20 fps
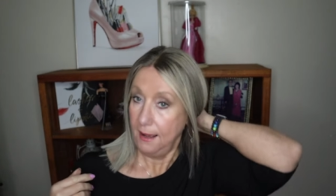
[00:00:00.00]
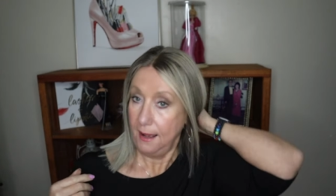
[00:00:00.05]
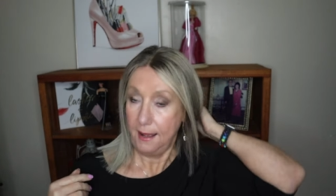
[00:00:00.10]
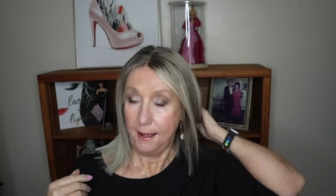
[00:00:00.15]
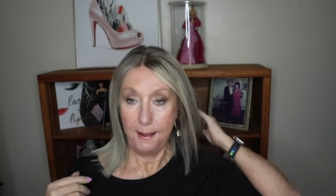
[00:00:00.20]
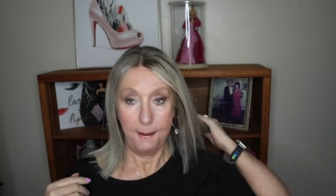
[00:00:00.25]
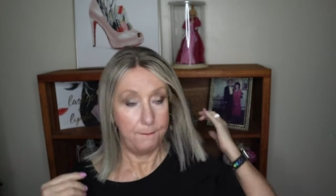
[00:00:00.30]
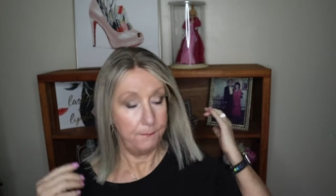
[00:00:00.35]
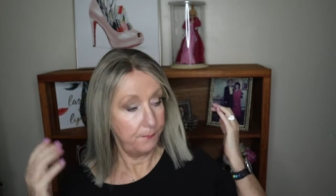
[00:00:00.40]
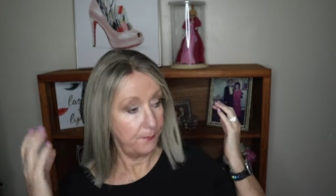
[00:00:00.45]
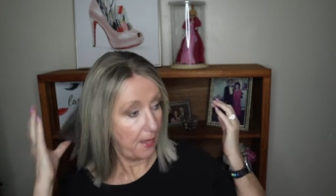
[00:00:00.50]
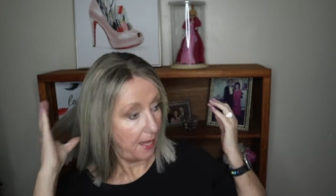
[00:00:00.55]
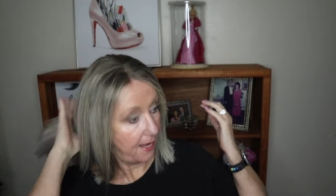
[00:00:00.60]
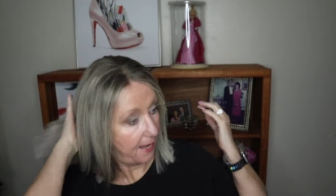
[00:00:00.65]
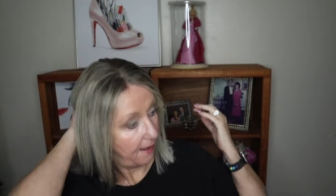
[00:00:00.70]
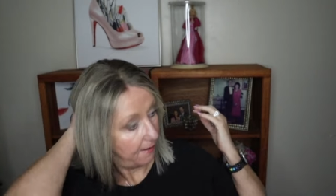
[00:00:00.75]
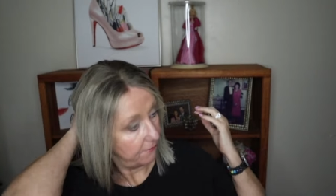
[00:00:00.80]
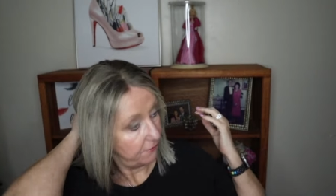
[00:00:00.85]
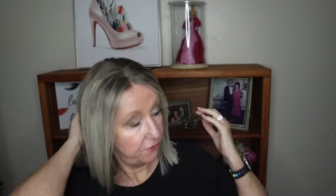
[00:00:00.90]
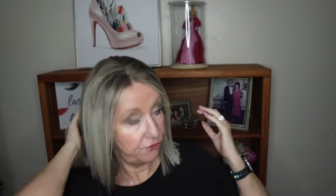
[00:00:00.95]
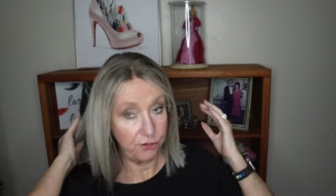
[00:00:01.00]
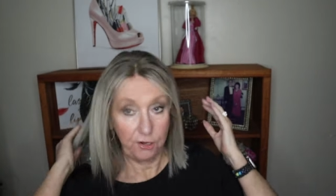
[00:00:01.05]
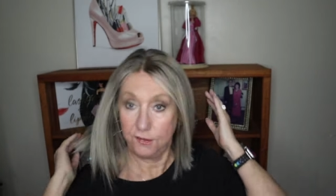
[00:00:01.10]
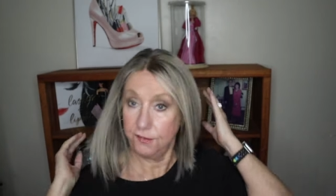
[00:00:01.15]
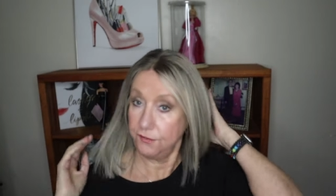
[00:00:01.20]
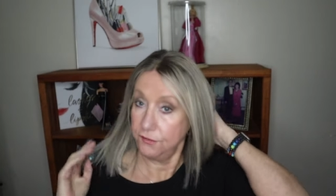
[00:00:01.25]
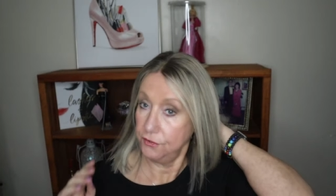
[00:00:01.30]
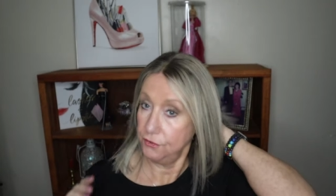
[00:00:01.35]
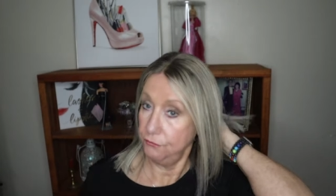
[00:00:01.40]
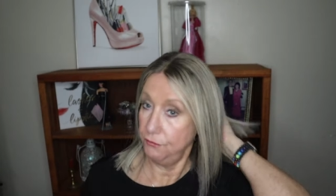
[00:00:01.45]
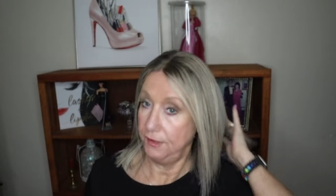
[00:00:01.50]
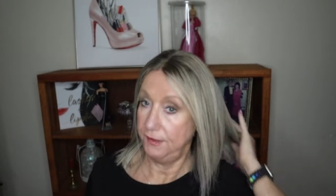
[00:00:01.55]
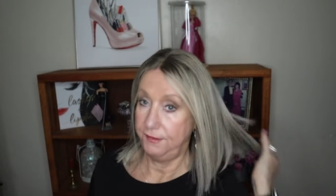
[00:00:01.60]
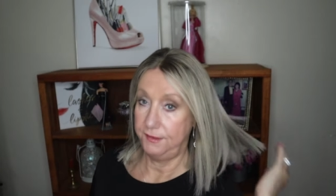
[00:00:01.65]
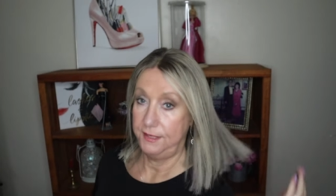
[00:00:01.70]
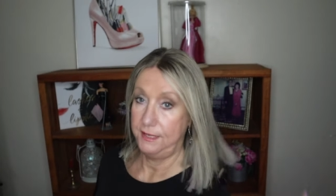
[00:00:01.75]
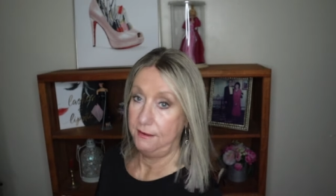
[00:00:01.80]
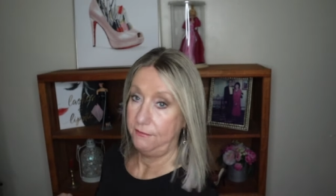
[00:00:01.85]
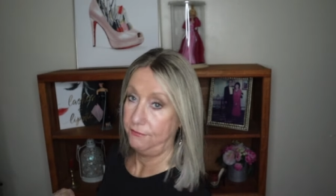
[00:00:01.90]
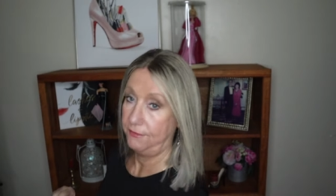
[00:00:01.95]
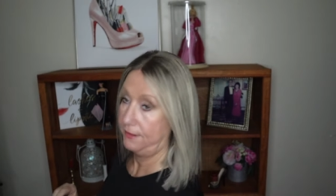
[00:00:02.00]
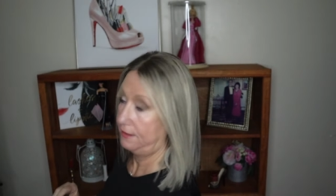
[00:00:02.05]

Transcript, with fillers: Um, I have just received